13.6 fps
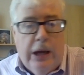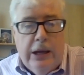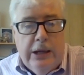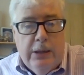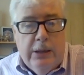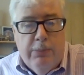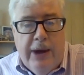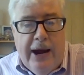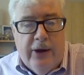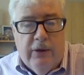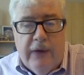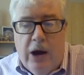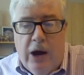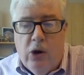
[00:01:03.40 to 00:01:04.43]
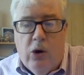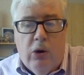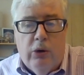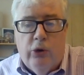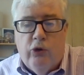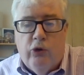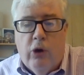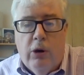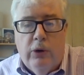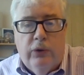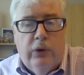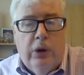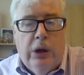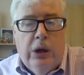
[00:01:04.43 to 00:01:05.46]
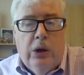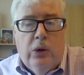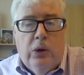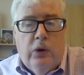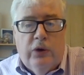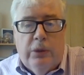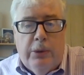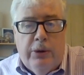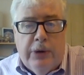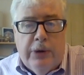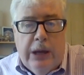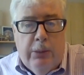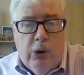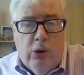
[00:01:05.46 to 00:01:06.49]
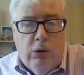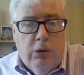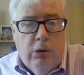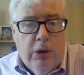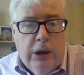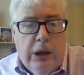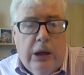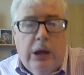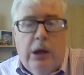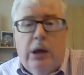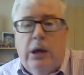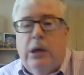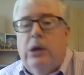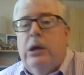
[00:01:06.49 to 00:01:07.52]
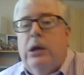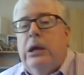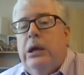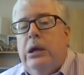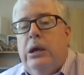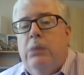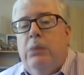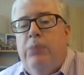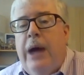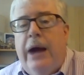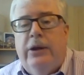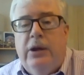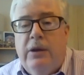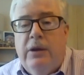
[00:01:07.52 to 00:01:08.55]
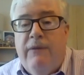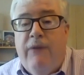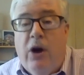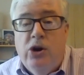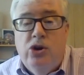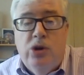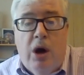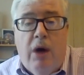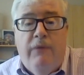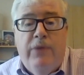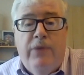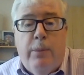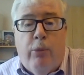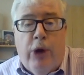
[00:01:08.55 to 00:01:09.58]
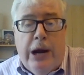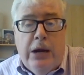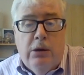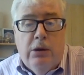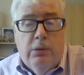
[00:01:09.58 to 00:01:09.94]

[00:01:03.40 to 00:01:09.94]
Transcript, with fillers: the impact of alcohol or drugs or some other chemical, uh, impacting the function of the brain